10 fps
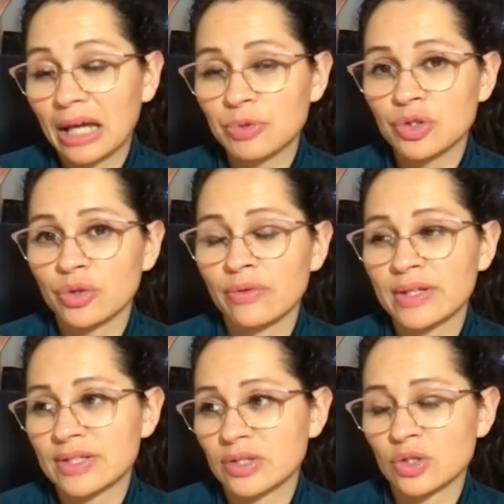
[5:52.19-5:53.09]
I'm sure
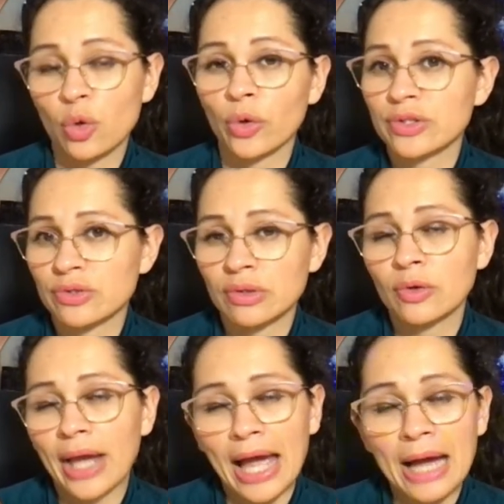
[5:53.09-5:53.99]
this is going to
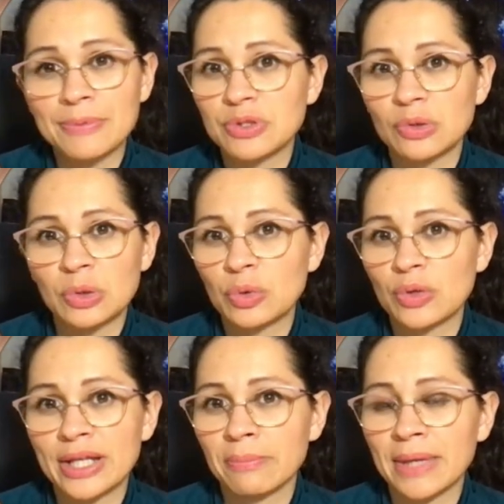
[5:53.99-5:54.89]
look
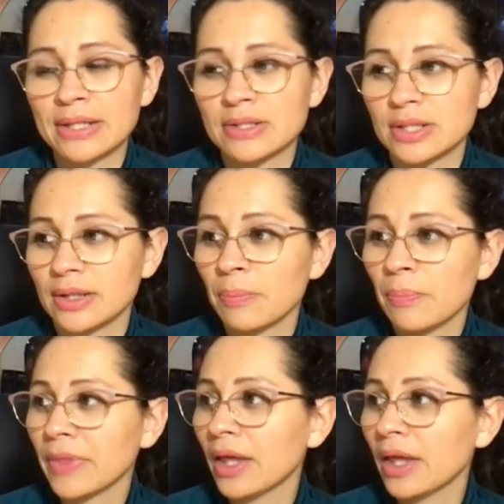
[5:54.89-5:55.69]
absolutely amazing.